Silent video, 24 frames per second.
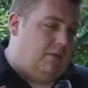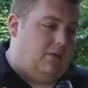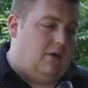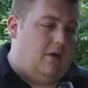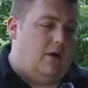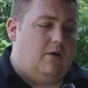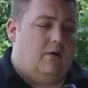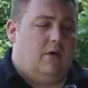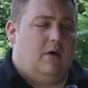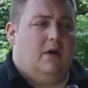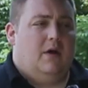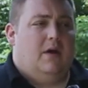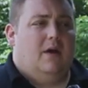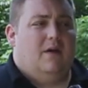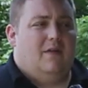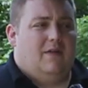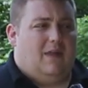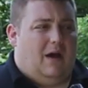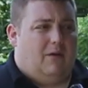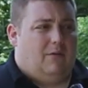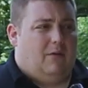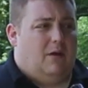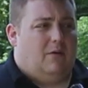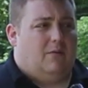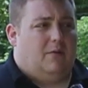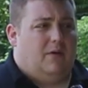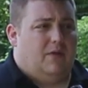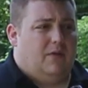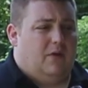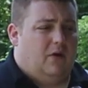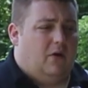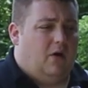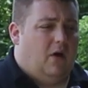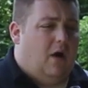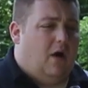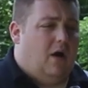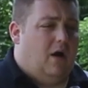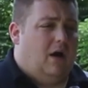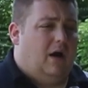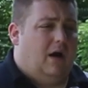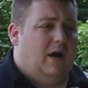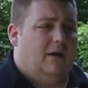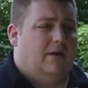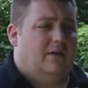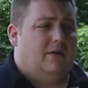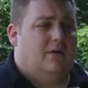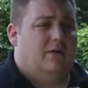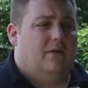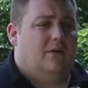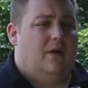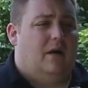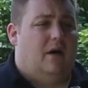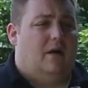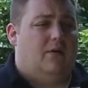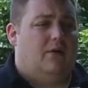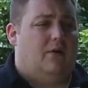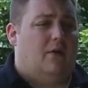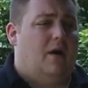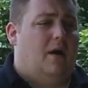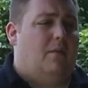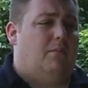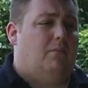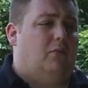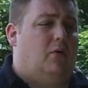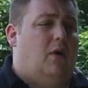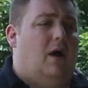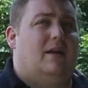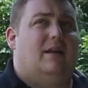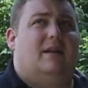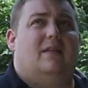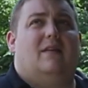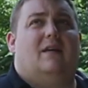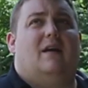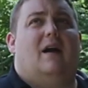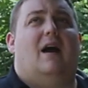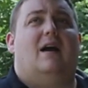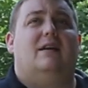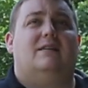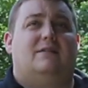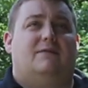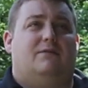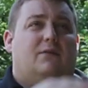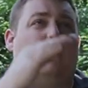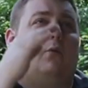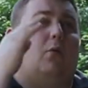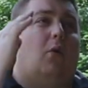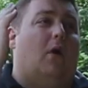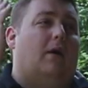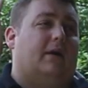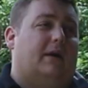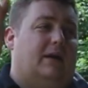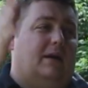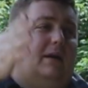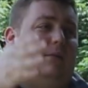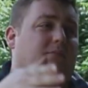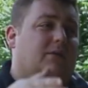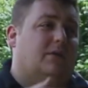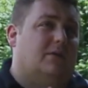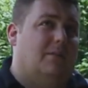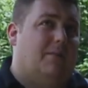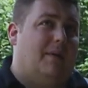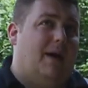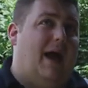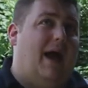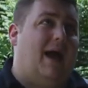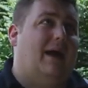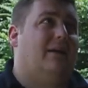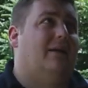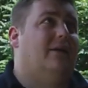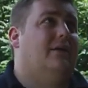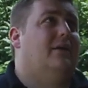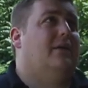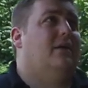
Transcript: below. That way when they're on, uh, they're not blinding the guys if they're walking up to the back.